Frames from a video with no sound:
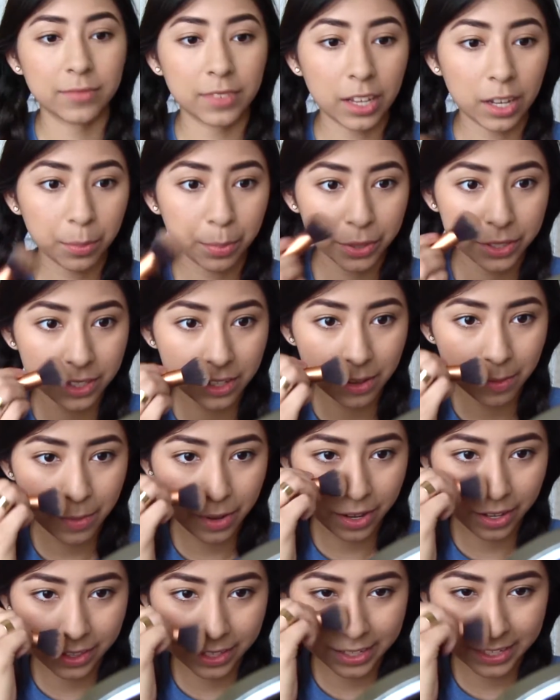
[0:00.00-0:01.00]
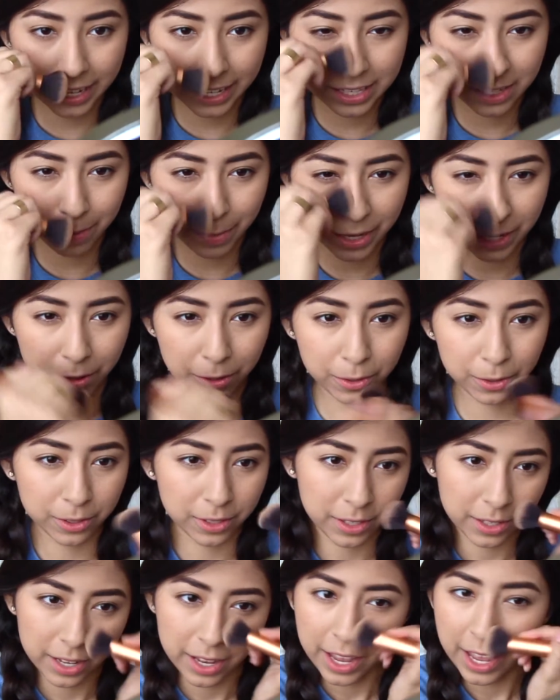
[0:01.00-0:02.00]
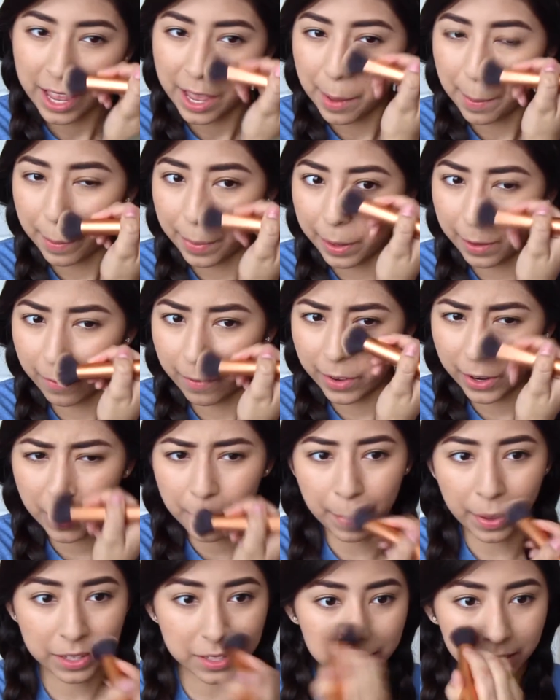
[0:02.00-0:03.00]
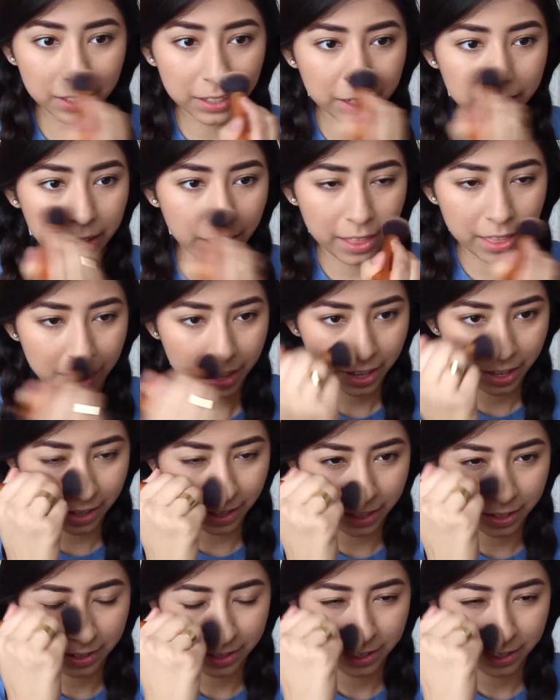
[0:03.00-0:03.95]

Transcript: I'll put some on the sides of my nose, but very messily, nothing